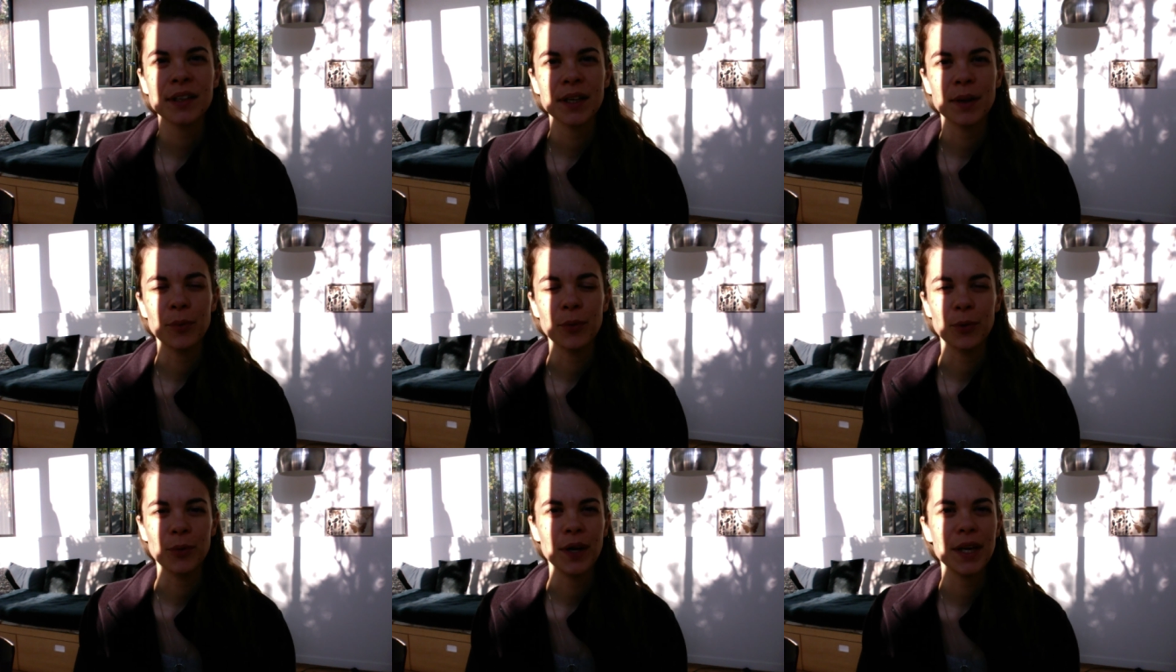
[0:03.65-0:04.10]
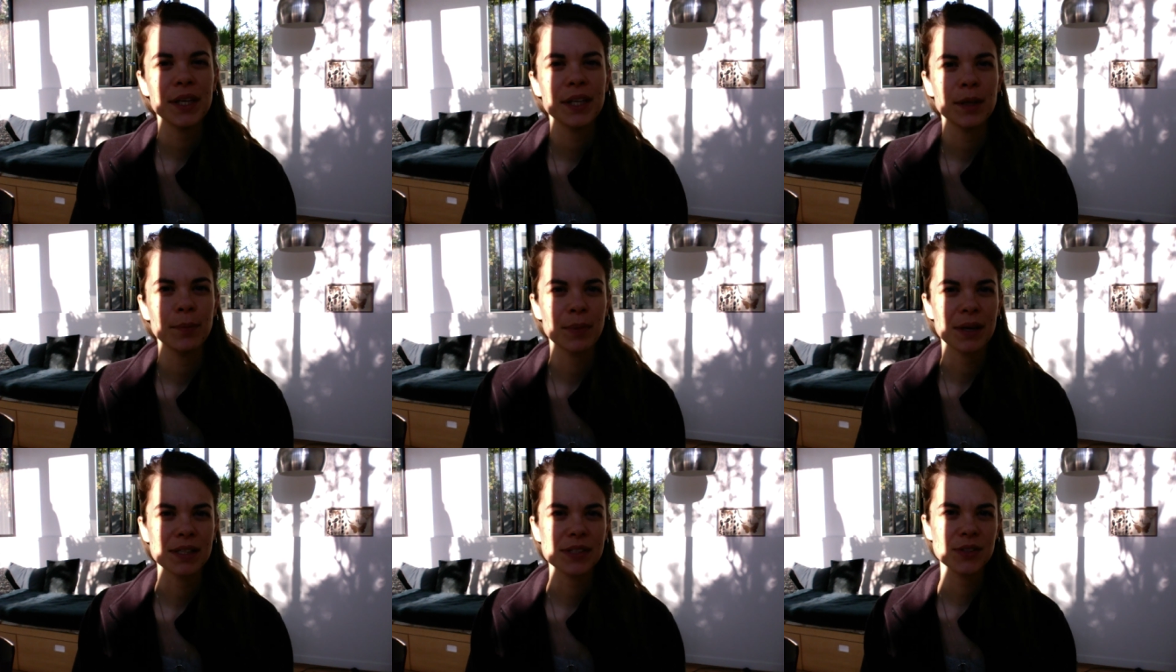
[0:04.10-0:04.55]
I'm a Reiki
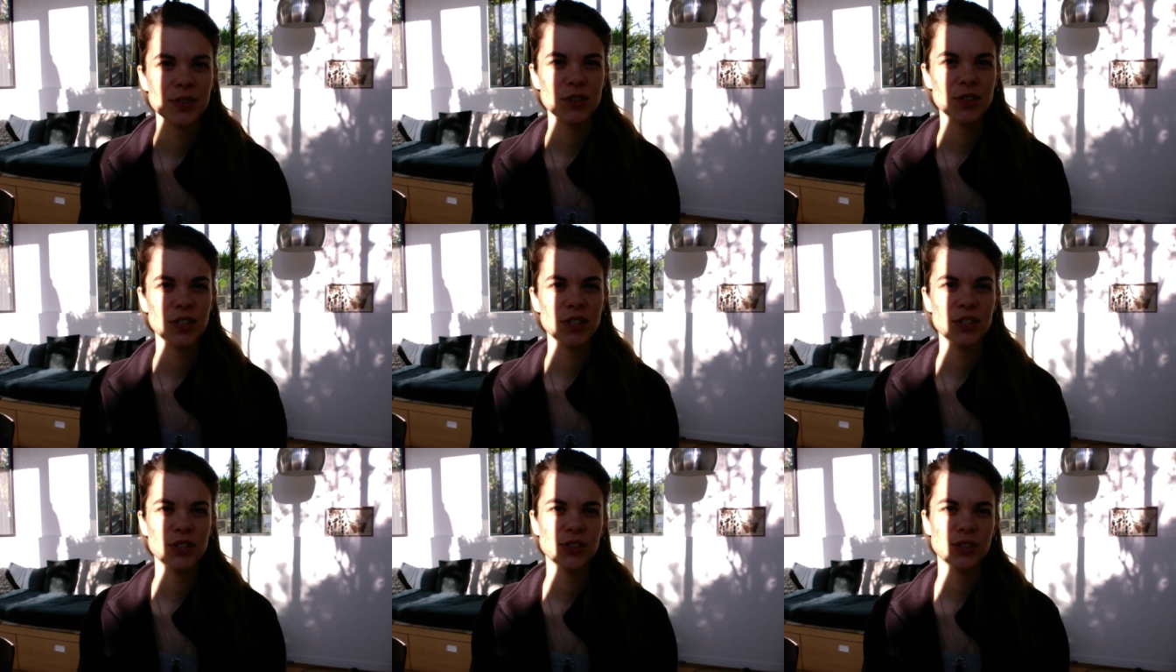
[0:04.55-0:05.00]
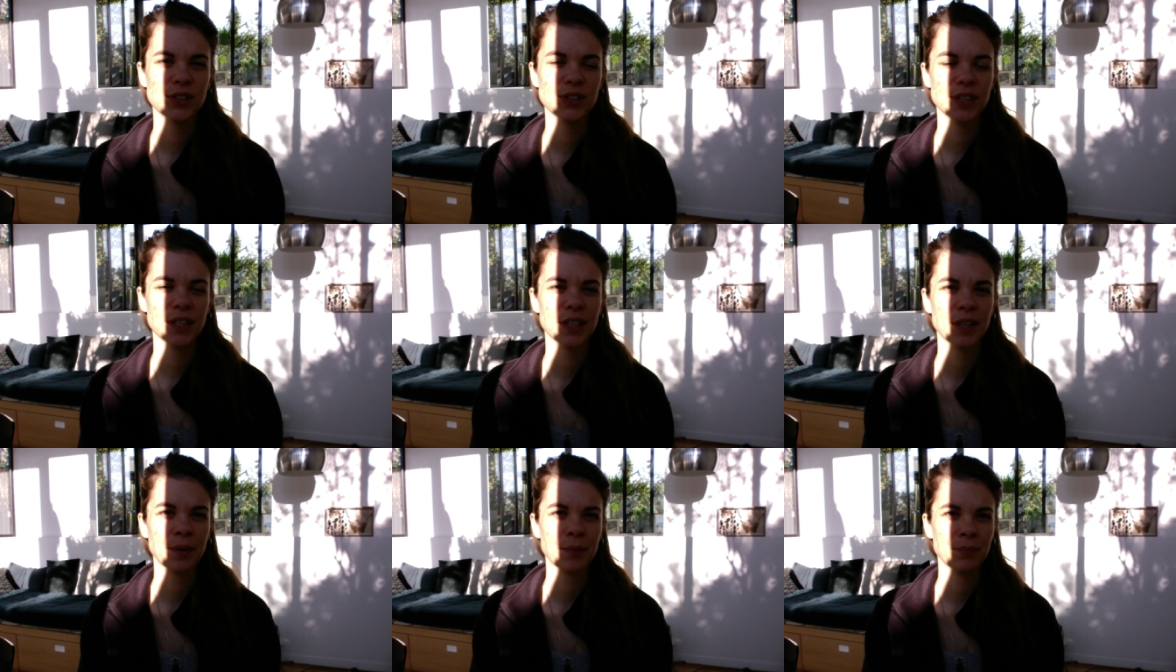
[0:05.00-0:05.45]
Master Teacher
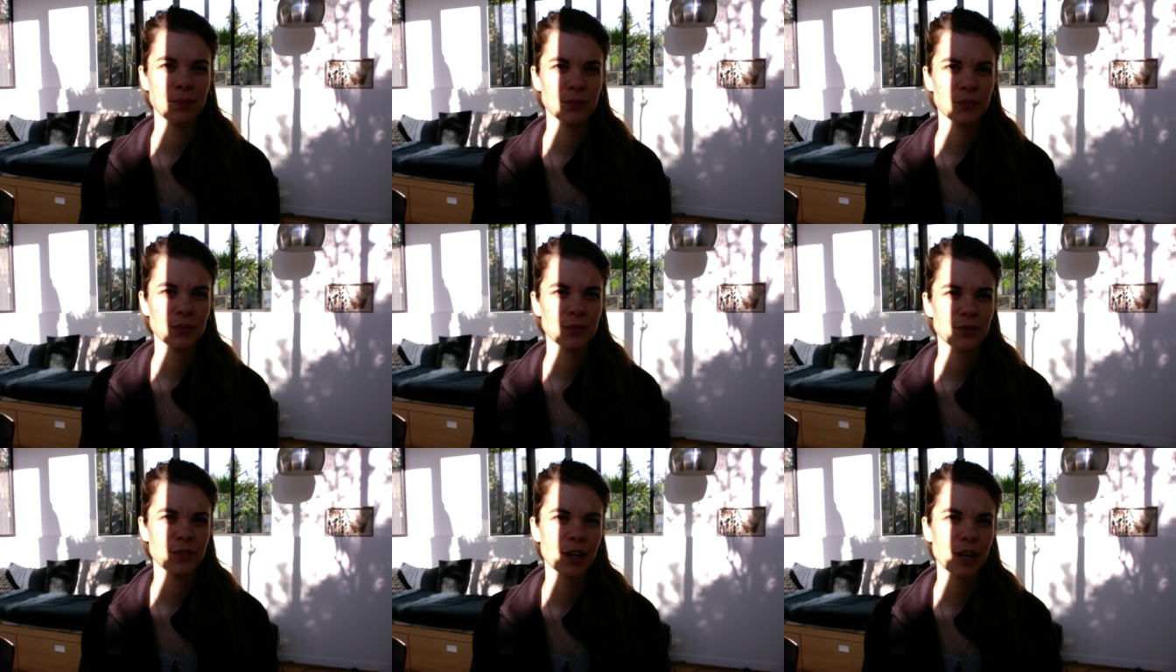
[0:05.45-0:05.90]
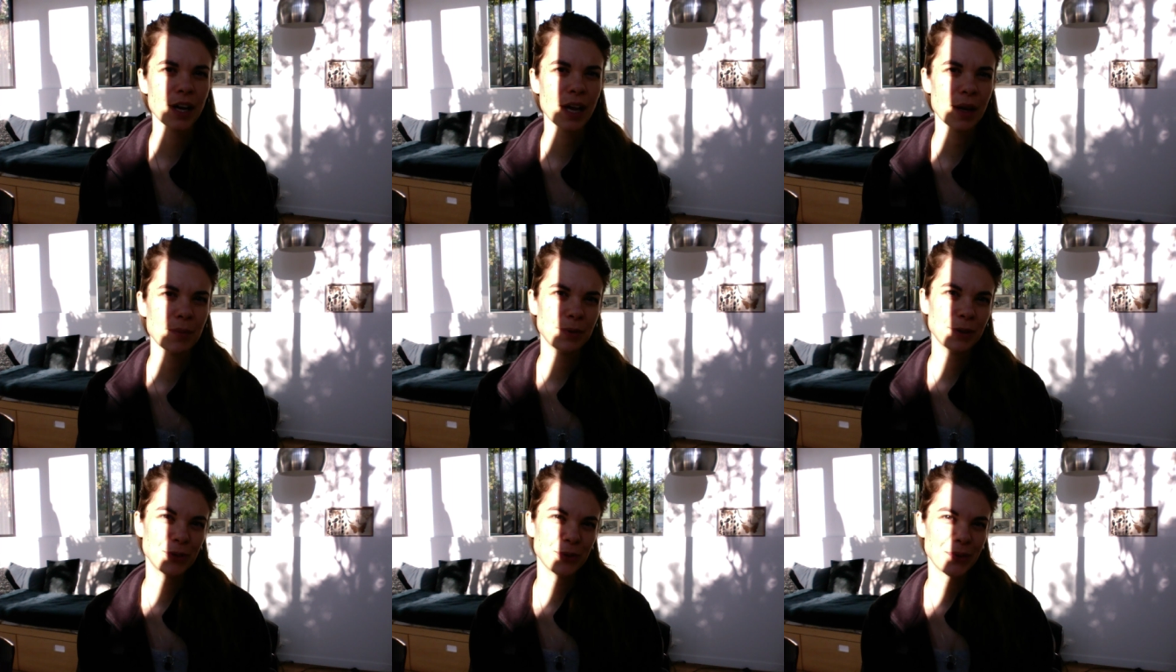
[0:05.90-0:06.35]
and I'm very
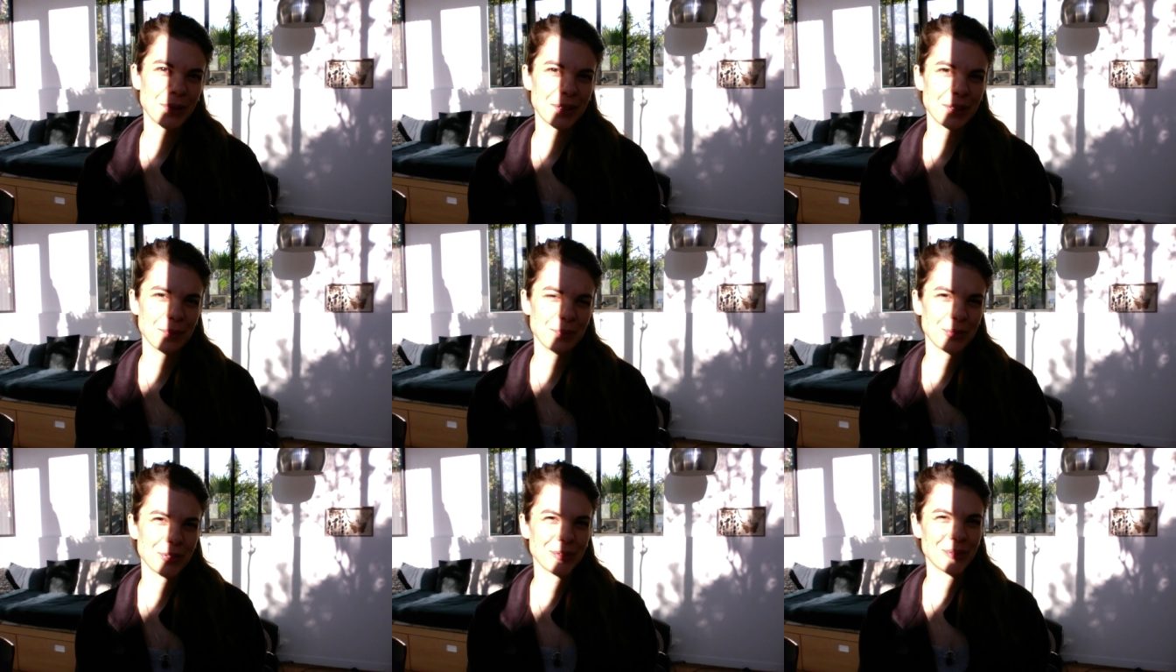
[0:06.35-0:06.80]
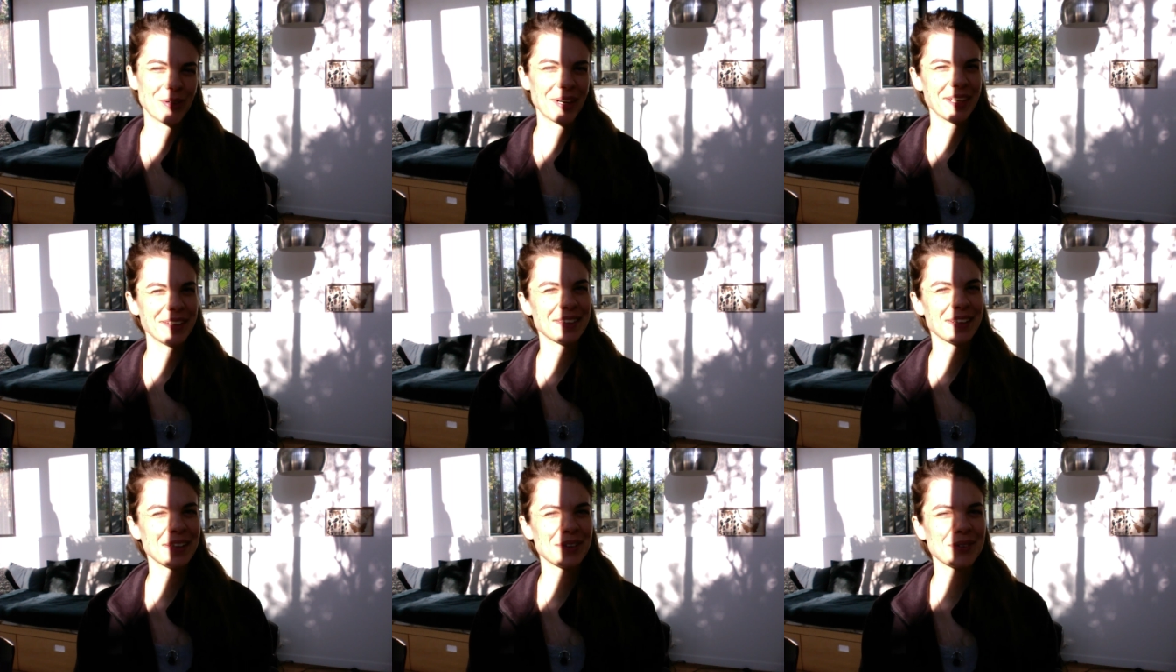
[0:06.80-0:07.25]
happy to welcome you
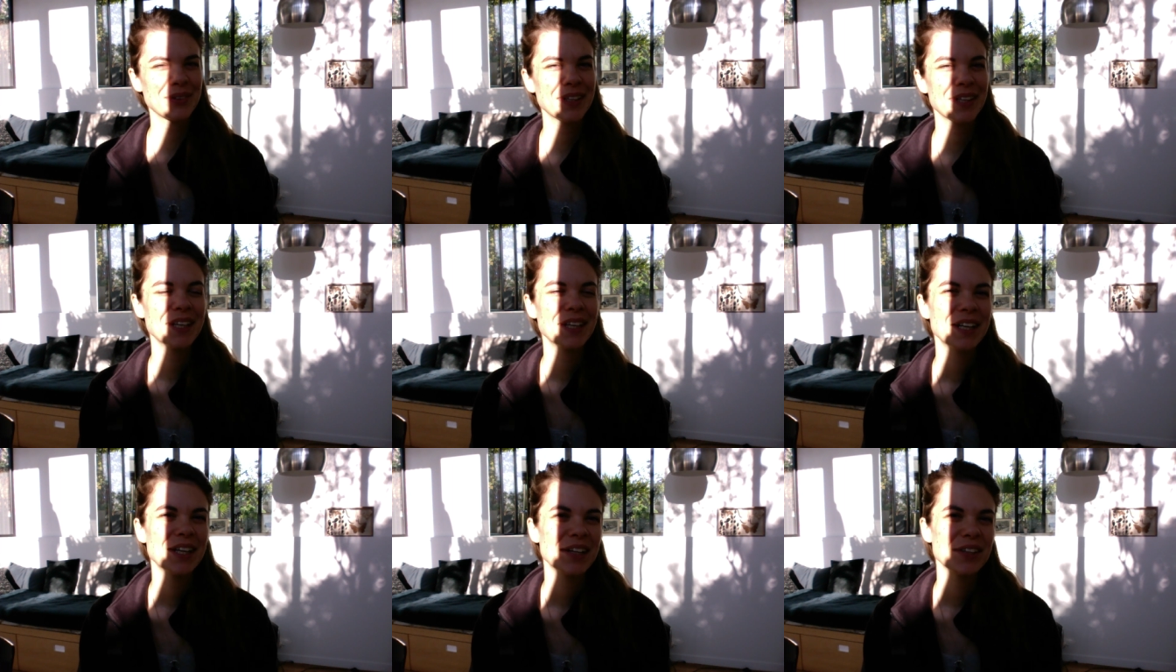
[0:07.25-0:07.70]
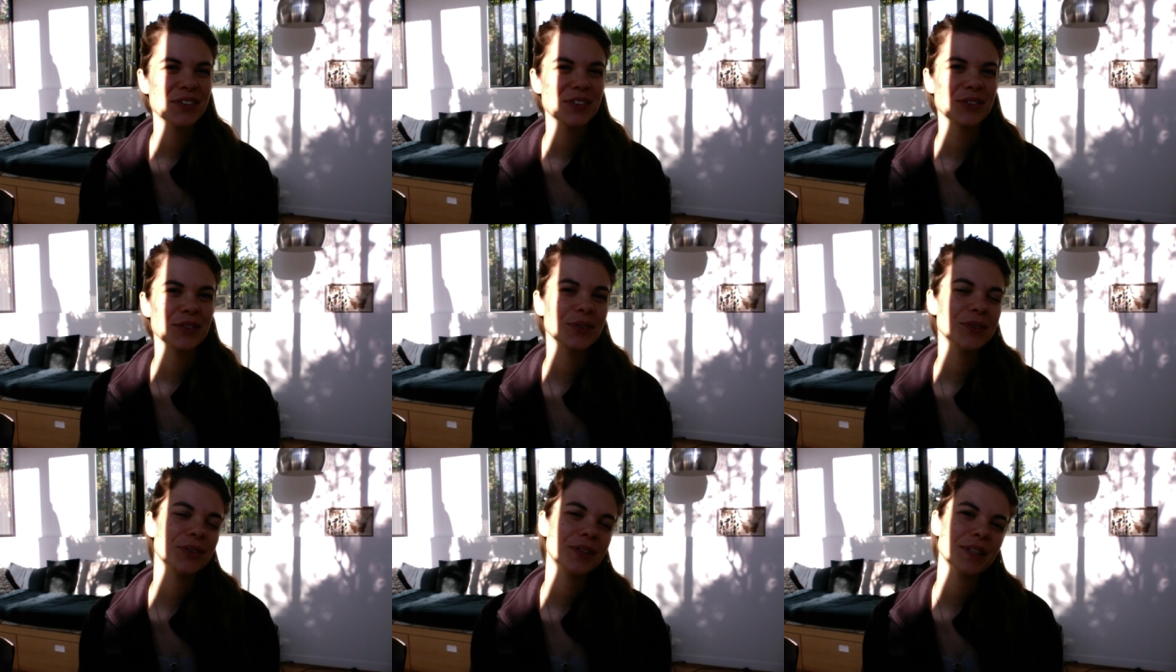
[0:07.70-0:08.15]
right now
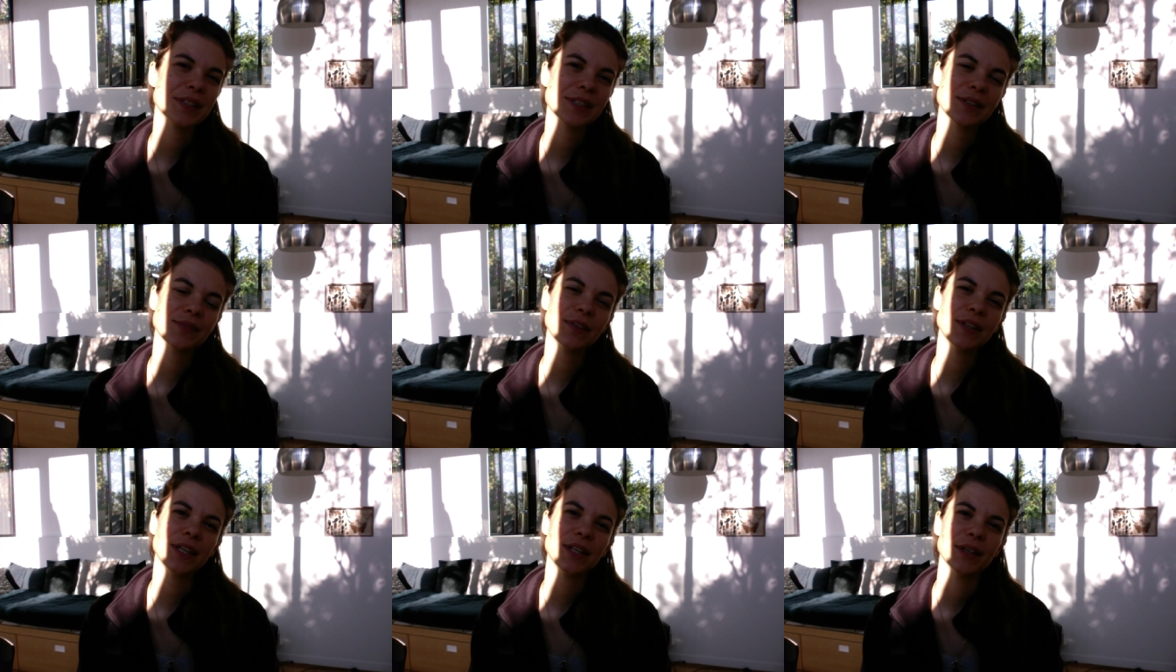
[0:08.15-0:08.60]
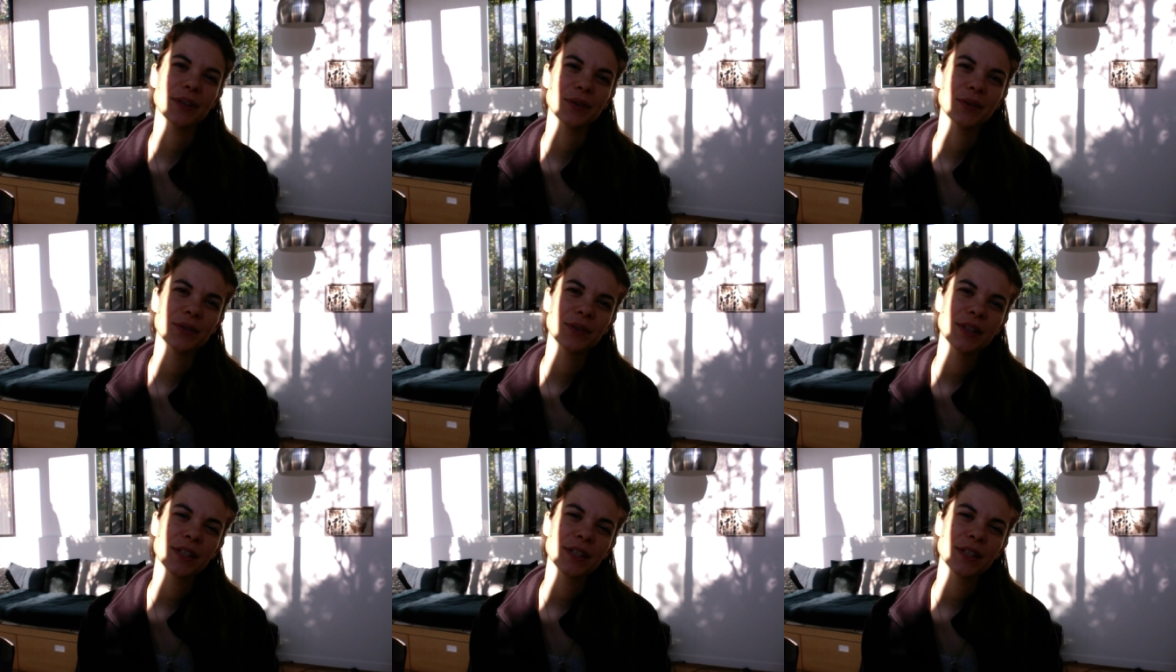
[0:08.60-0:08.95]
to this video.